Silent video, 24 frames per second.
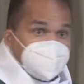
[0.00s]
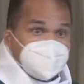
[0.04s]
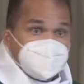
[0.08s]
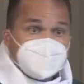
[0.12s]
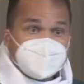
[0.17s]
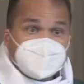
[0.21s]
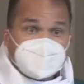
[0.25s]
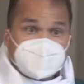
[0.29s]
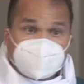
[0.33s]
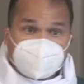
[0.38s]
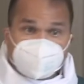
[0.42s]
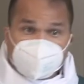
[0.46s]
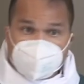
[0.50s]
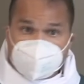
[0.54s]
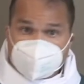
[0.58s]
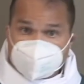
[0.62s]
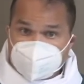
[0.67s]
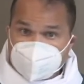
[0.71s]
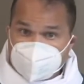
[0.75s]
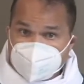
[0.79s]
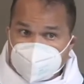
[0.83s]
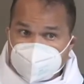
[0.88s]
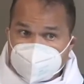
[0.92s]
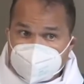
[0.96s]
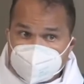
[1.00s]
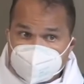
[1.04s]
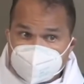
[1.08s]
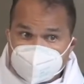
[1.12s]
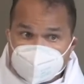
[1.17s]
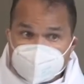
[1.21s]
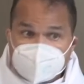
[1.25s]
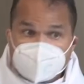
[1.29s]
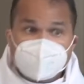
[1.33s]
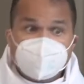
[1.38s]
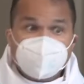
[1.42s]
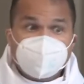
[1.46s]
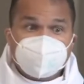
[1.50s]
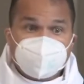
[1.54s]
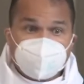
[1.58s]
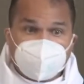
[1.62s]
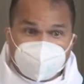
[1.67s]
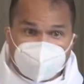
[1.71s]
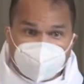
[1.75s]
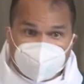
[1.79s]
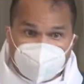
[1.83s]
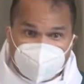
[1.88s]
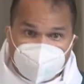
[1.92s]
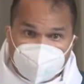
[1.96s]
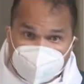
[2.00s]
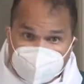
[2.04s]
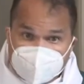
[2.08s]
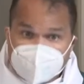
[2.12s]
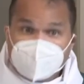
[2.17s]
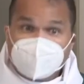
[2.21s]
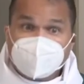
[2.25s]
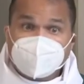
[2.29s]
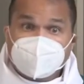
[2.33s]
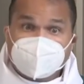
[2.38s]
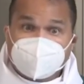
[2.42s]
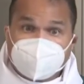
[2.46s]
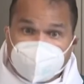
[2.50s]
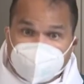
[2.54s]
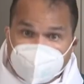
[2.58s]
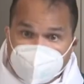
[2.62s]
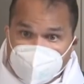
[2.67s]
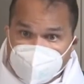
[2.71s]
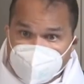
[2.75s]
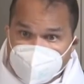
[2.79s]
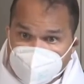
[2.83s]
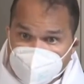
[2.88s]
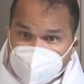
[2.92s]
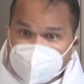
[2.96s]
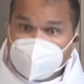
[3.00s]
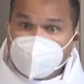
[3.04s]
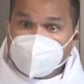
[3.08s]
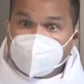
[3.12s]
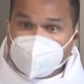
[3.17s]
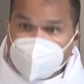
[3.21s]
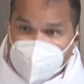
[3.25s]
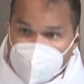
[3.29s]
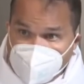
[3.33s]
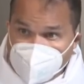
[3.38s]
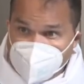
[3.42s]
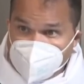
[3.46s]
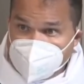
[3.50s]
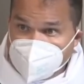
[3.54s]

Jesus, tell her, get up and help me.